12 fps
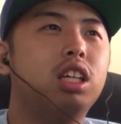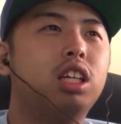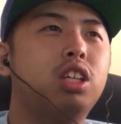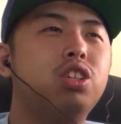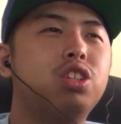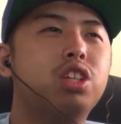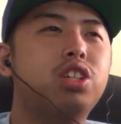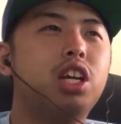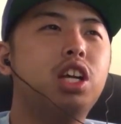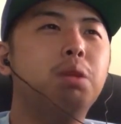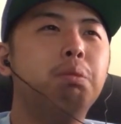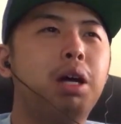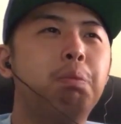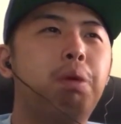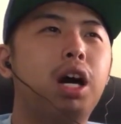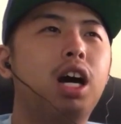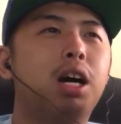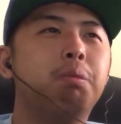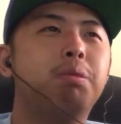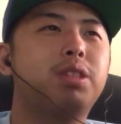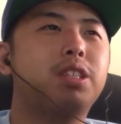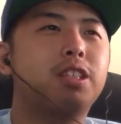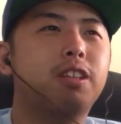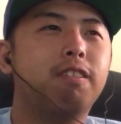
And he's gonna dare on my bombs!